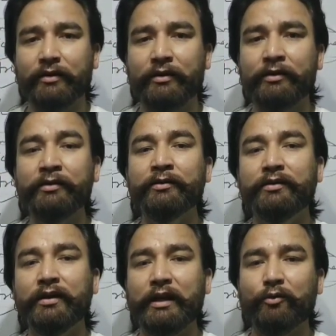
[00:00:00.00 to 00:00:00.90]
in
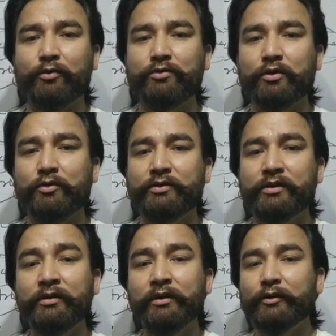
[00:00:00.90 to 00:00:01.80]
their aqueous
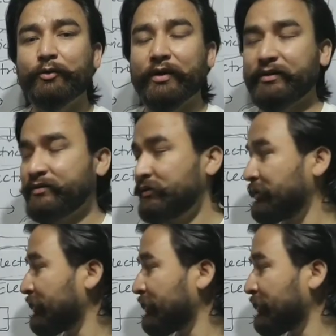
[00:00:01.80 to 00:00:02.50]
solution into ions.